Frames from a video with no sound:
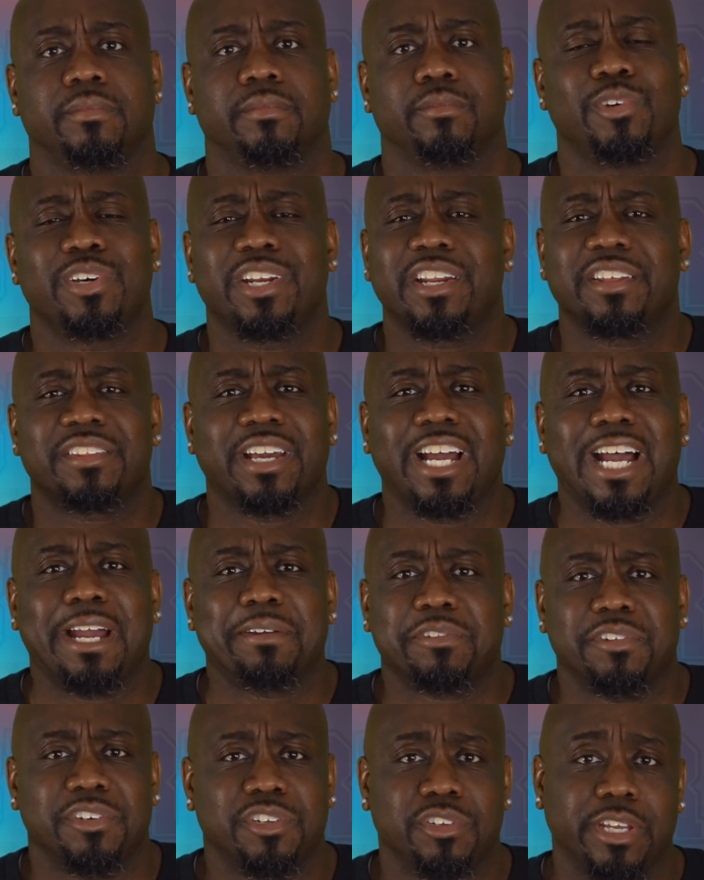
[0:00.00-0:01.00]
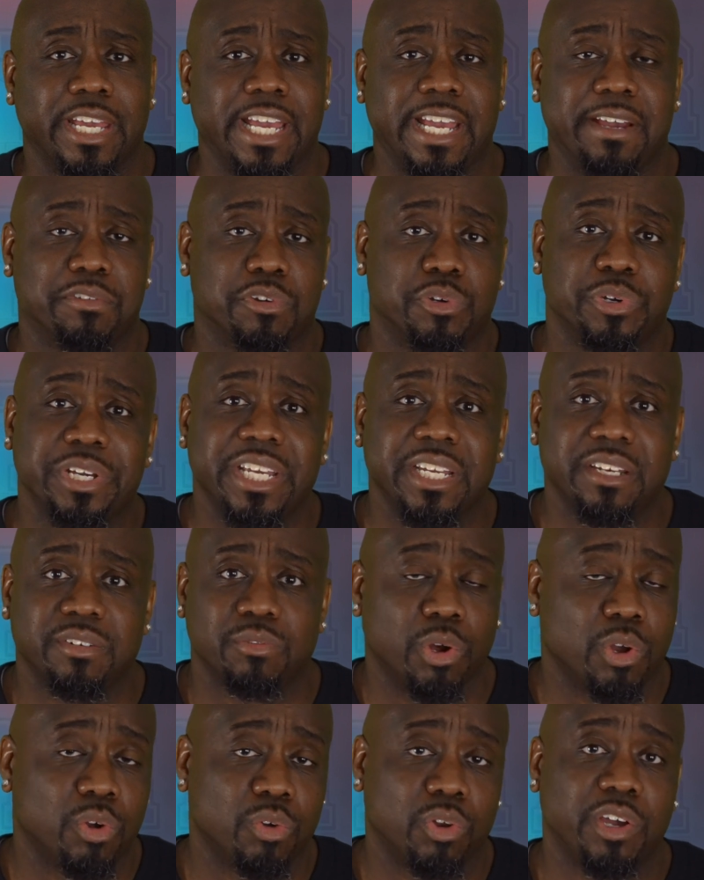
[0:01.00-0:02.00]
What other option do you have? Quit?
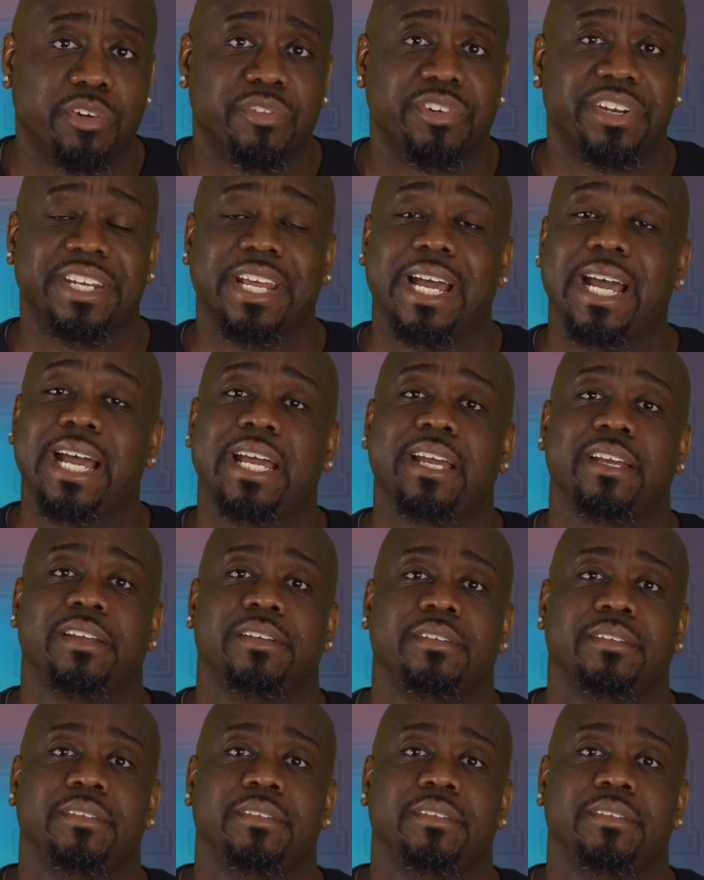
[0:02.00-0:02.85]
Roll over and die?